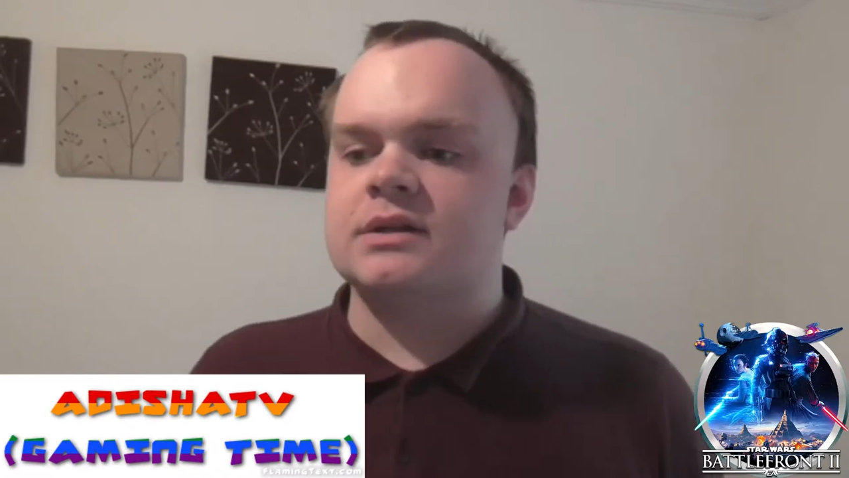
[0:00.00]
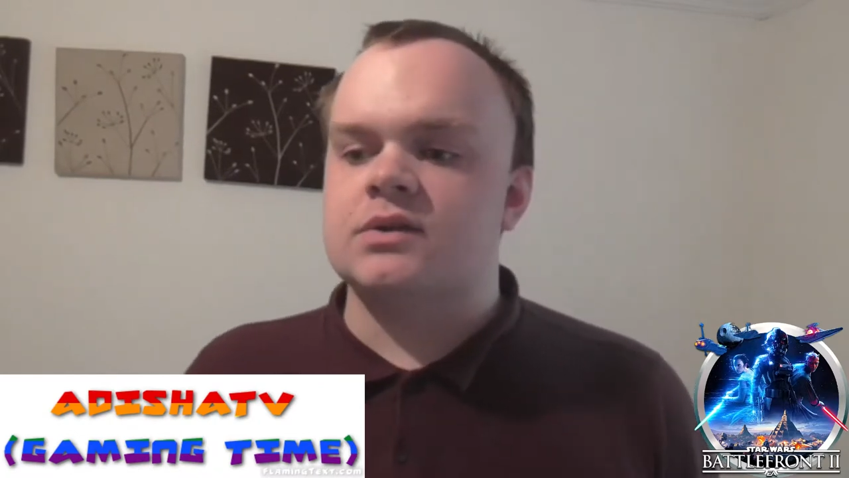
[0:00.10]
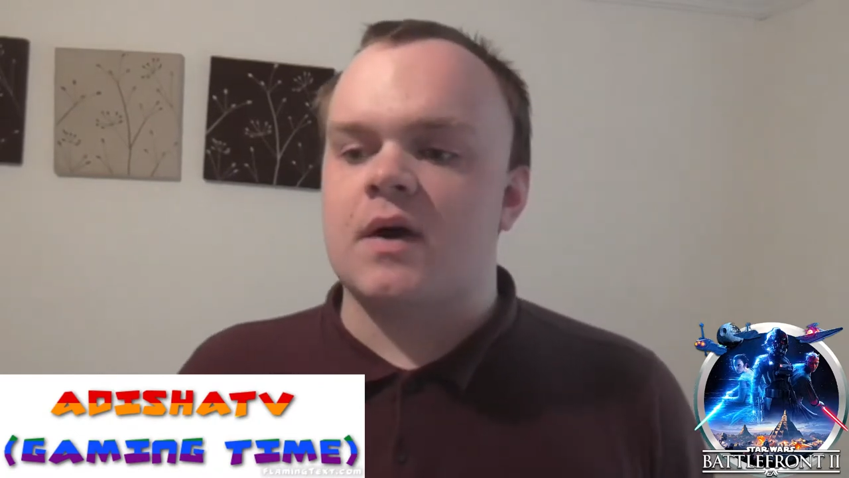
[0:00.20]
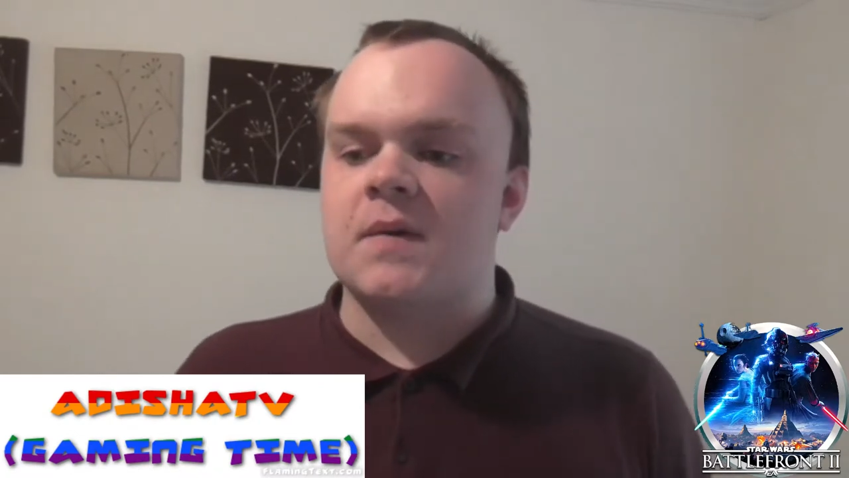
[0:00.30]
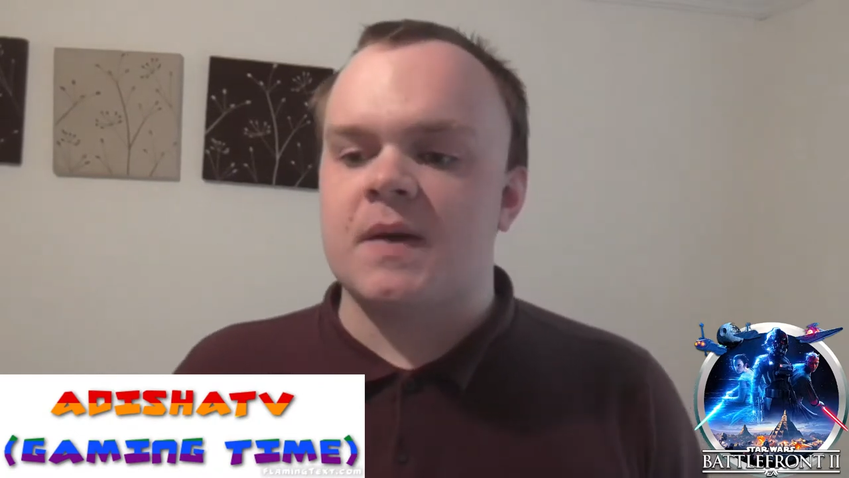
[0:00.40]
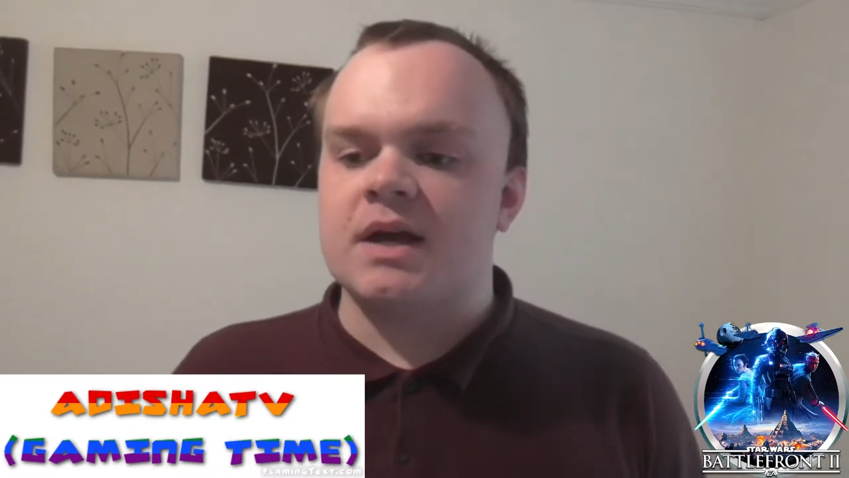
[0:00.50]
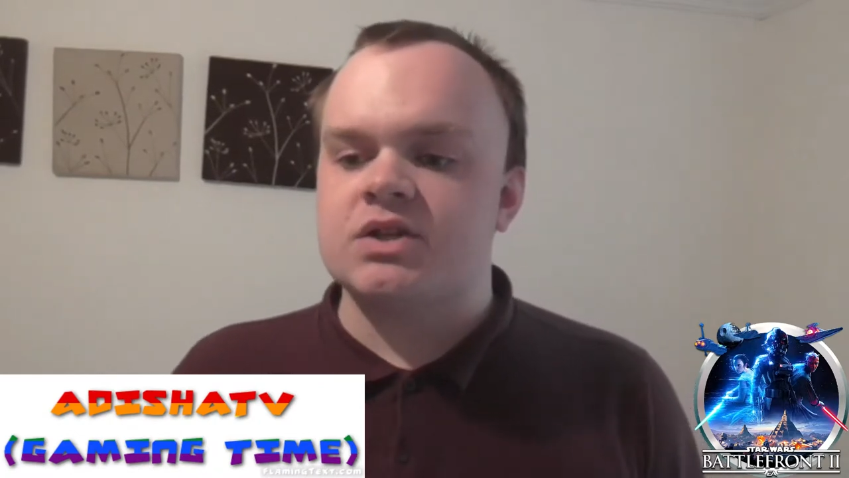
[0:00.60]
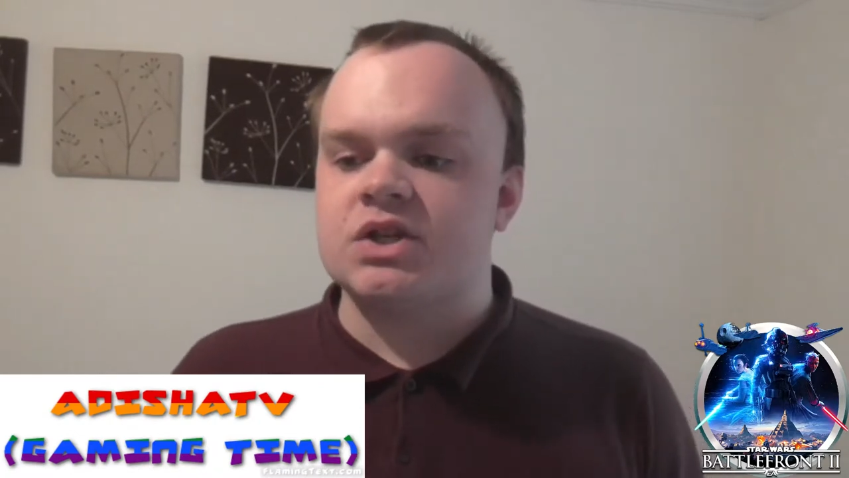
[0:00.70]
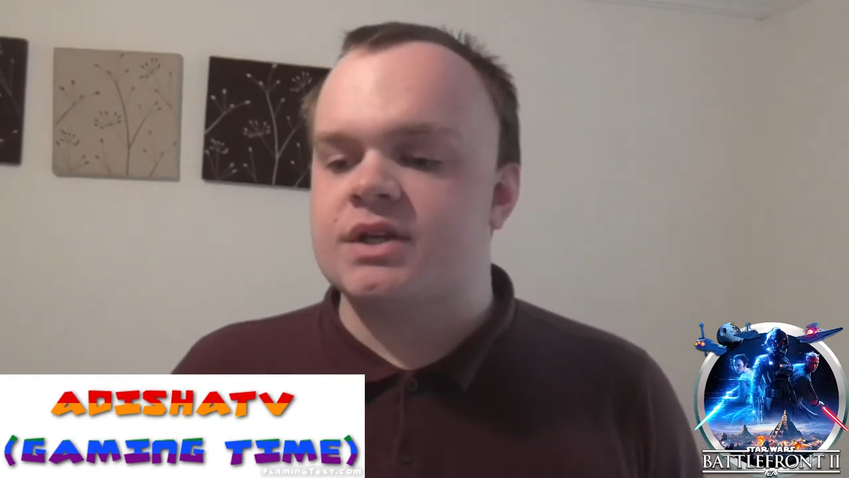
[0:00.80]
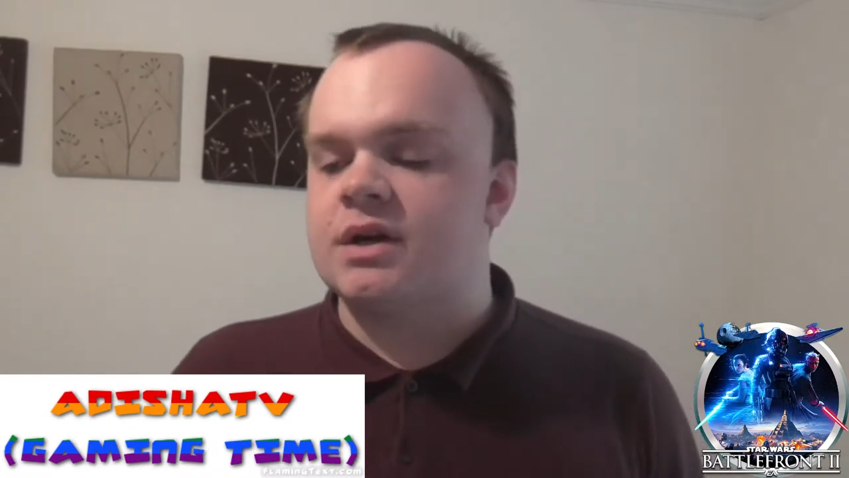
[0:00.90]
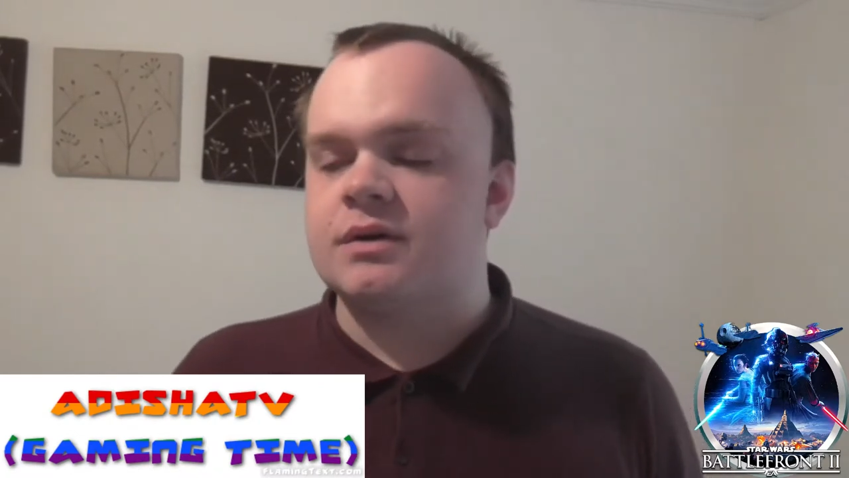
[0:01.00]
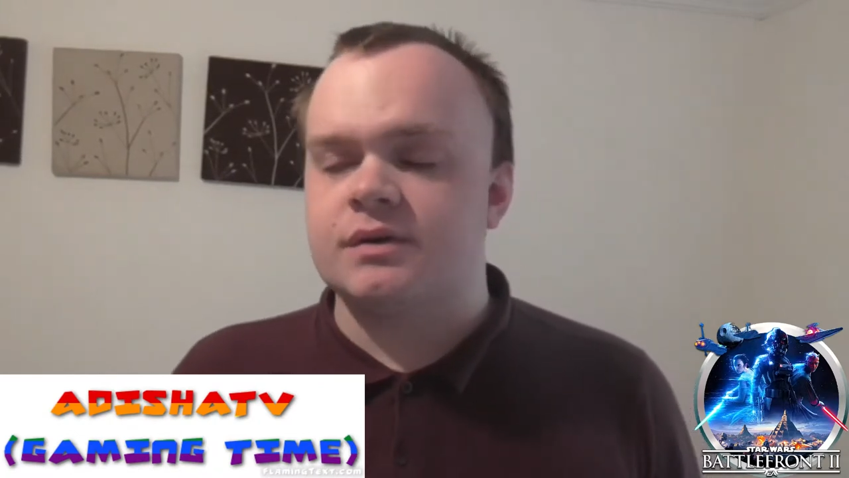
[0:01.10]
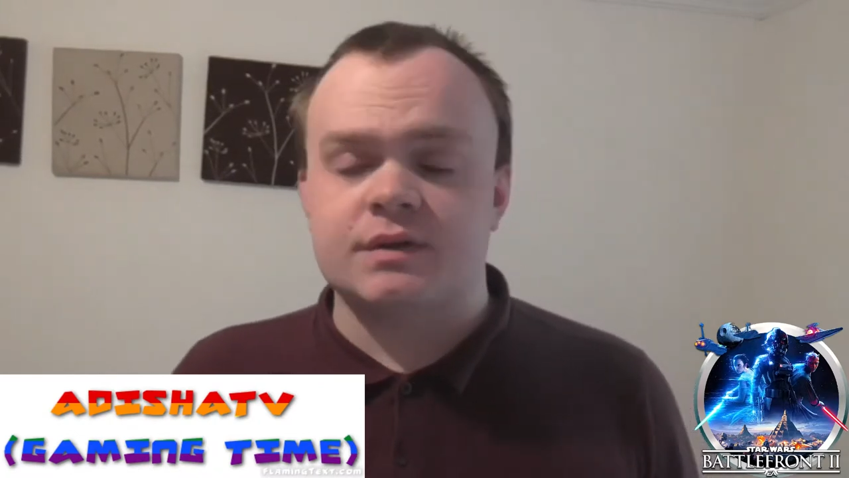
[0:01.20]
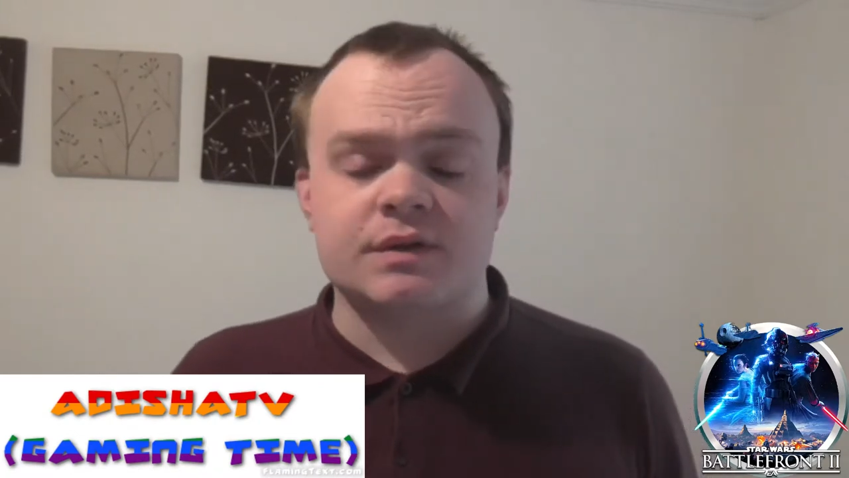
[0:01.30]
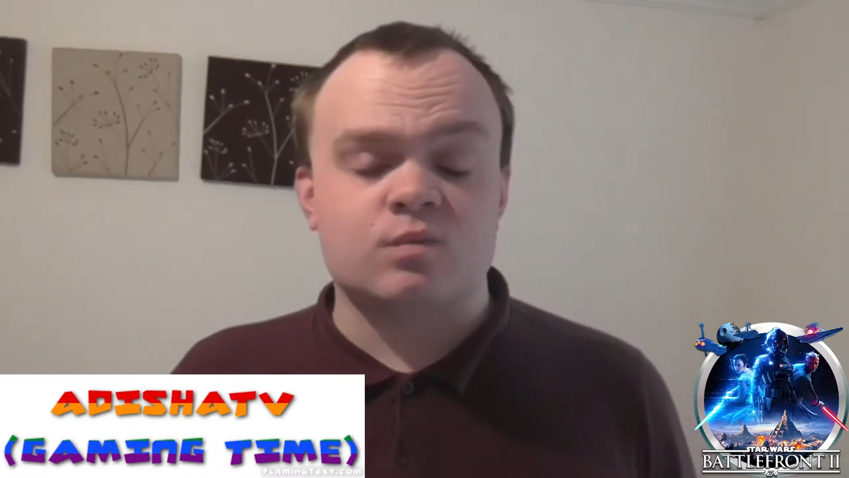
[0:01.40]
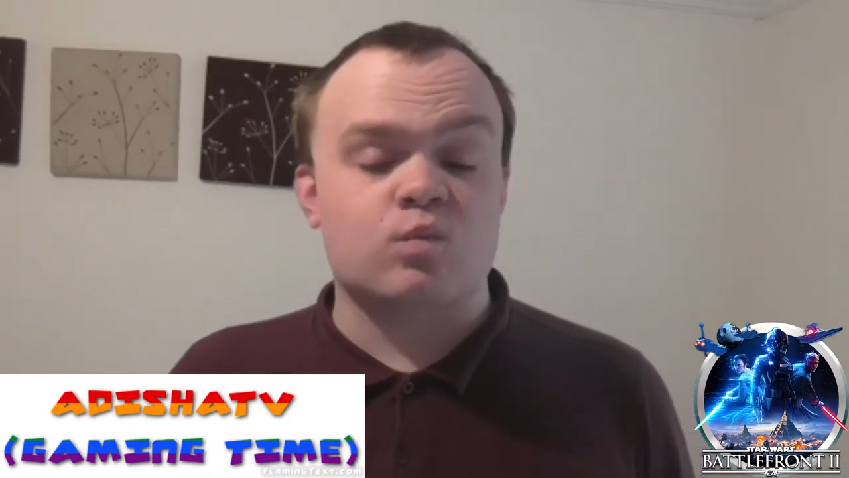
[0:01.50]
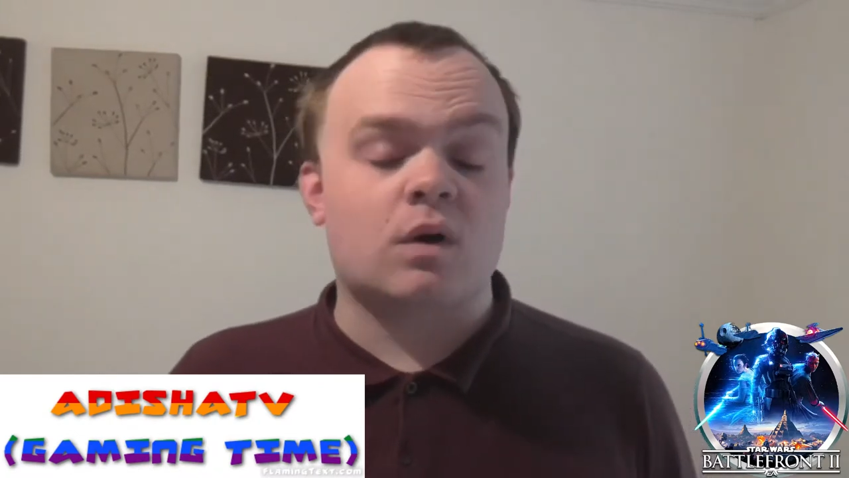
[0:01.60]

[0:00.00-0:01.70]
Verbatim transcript: so I bet Geonosis